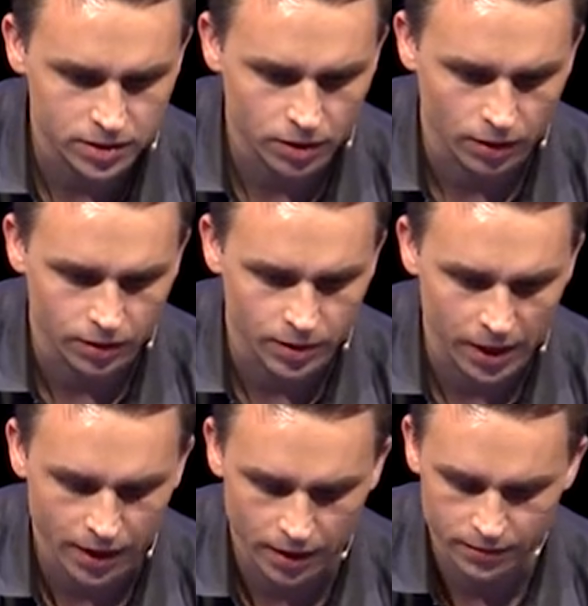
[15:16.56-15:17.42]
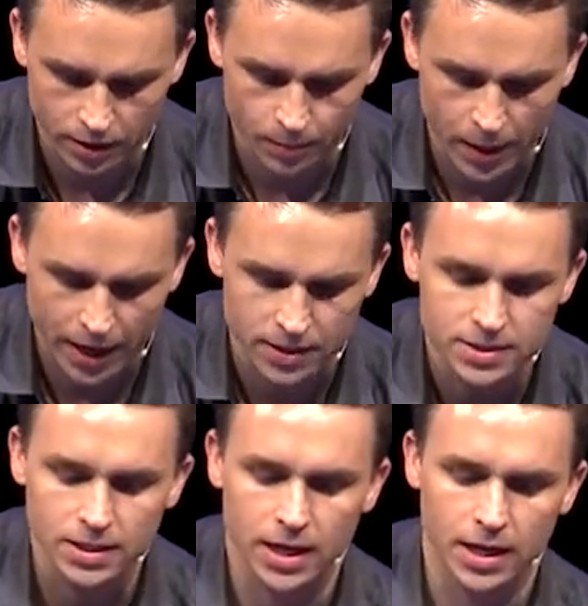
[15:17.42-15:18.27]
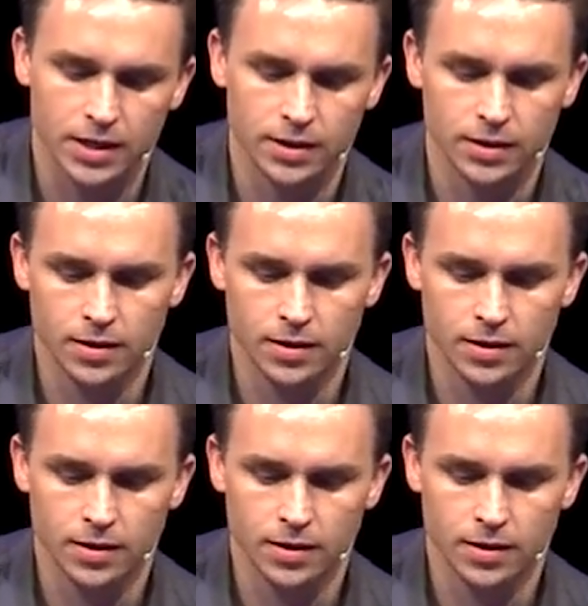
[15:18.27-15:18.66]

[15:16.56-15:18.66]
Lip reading: it's currently made of, and I'll paste in